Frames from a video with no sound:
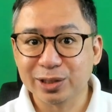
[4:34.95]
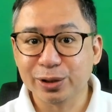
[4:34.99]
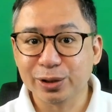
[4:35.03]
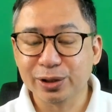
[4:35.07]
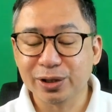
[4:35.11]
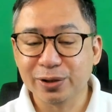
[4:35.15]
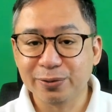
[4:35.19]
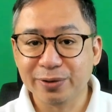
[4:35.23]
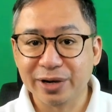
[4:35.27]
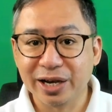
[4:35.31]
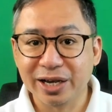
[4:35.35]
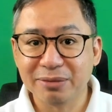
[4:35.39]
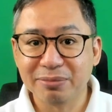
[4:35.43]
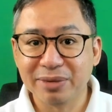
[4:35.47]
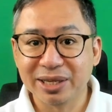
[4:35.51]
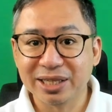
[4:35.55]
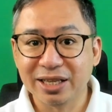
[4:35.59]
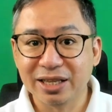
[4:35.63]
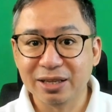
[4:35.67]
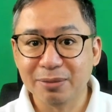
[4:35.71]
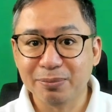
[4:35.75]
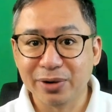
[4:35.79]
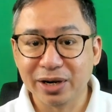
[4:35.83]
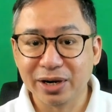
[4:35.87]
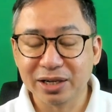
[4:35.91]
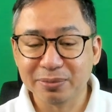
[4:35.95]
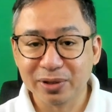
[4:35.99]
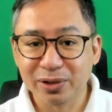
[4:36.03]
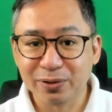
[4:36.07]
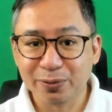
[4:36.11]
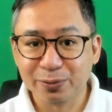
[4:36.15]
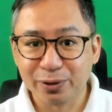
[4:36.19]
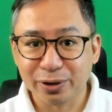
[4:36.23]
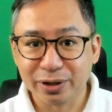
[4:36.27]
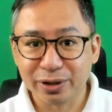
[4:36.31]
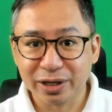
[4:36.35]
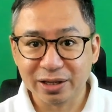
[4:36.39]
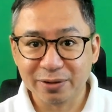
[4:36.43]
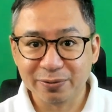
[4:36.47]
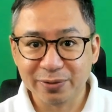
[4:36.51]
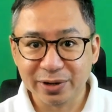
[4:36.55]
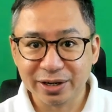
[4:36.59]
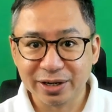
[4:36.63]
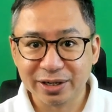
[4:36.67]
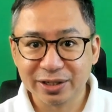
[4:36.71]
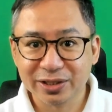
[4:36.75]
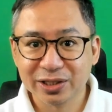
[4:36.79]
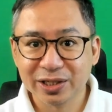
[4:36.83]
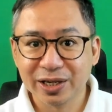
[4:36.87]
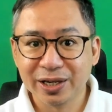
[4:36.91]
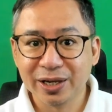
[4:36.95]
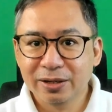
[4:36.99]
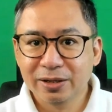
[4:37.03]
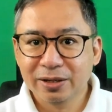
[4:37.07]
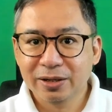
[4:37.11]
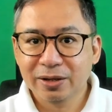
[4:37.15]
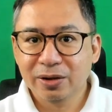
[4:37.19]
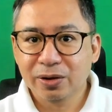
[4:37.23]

as certified by the Department of Foreign Affairs,